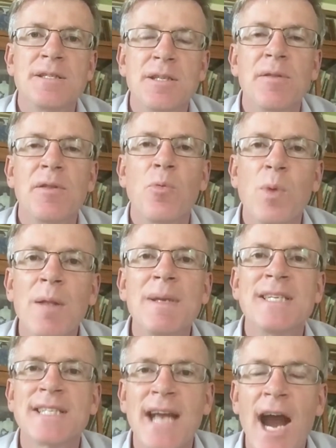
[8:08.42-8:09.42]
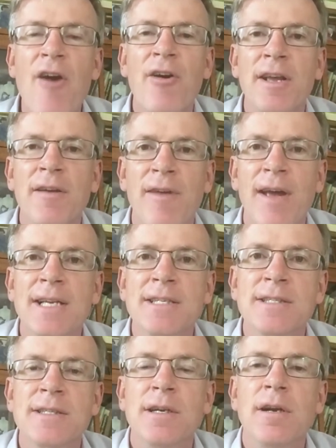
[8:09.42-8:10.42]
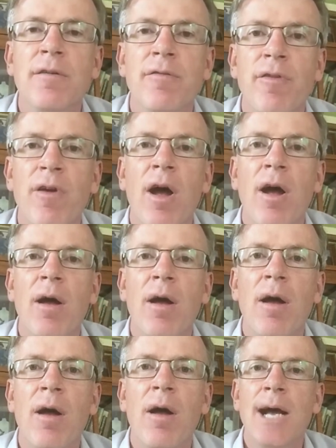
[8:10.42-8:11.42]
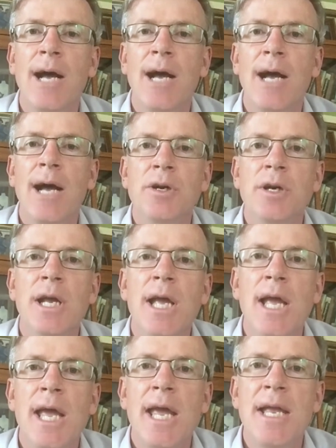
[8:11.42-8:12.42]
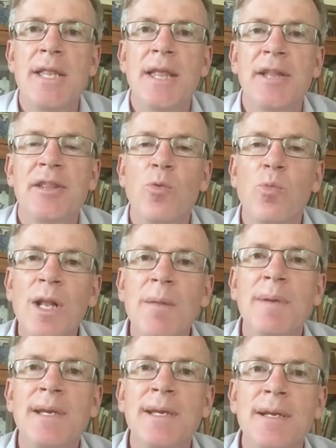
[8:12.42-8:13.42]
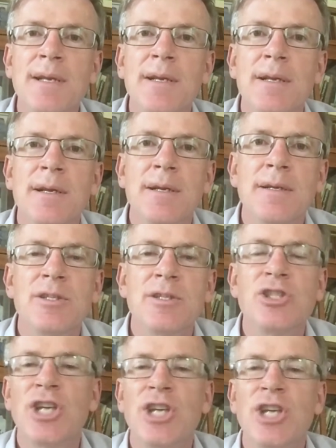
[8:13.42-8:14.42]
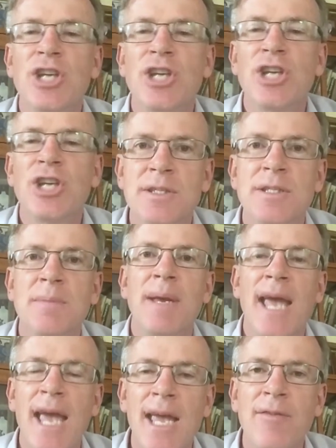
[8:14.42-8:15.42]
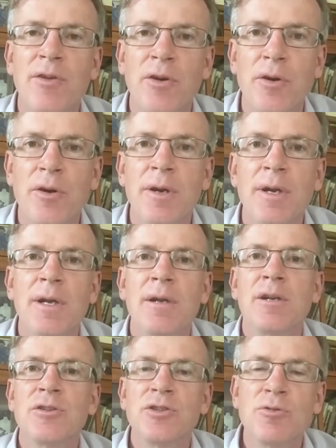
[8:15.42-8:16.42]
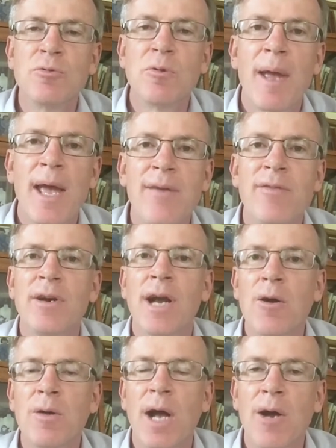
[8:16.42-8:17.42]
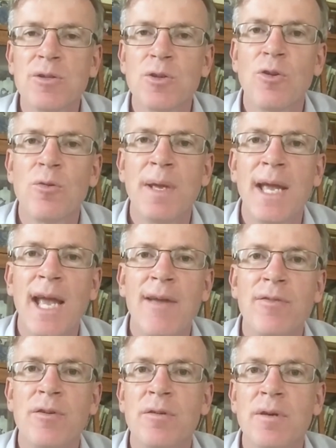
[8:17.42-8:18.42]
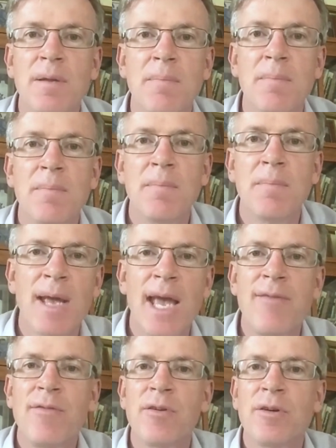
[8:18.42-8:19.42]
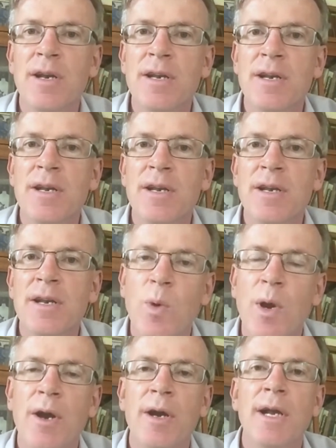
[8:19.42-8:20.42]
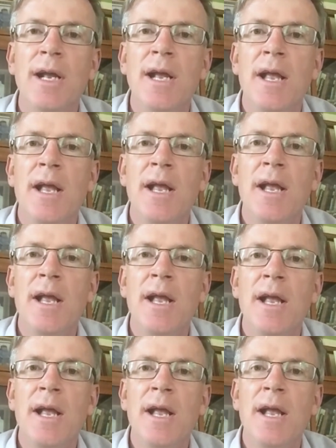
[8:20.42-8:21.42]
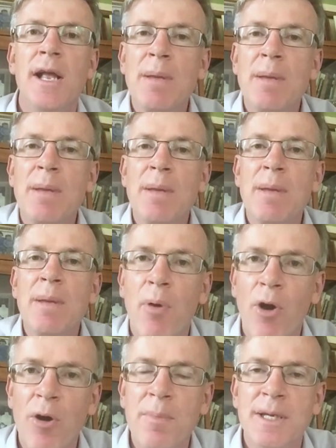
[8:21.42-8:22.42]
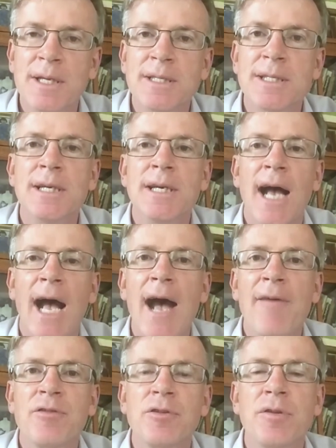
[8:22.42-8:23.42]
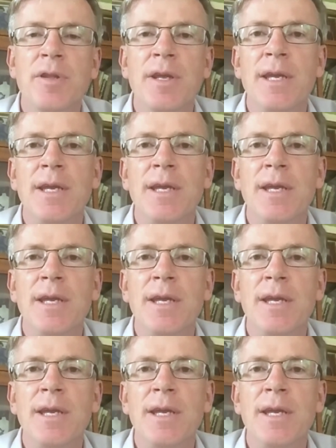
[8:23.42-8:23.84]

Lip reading: there will be scarring effects from the downturn, in that there will be changes to behavior, consumer behavior, household behavior, business behavior, and elsewhere, that will be more permanent after the